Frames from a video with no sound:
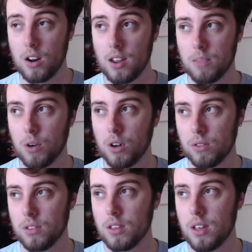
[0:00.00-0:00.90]
you know,
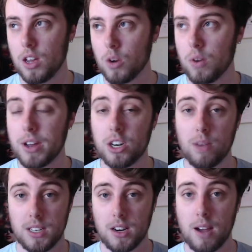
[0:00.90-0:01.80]
well, quitting my
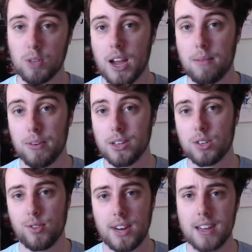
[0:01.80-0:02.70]
job is an upside, but it's
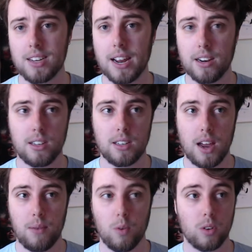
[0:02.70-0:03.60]
also a downside
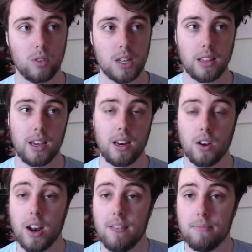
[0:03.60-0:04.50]
because I will suddenly
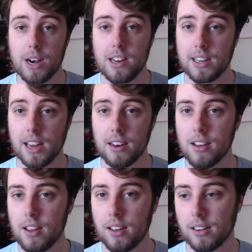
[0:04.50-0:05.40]
not have money
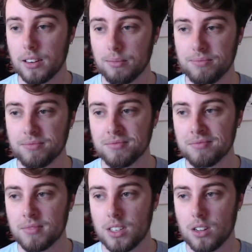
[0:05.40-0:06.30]
again. Um,
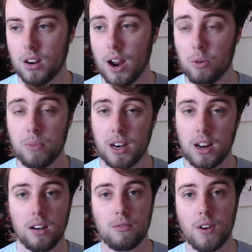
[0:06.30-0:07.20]
so I will be
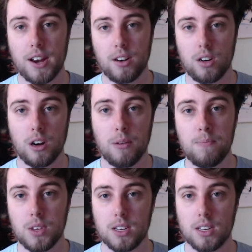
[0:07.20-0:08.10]
needing to find a new job,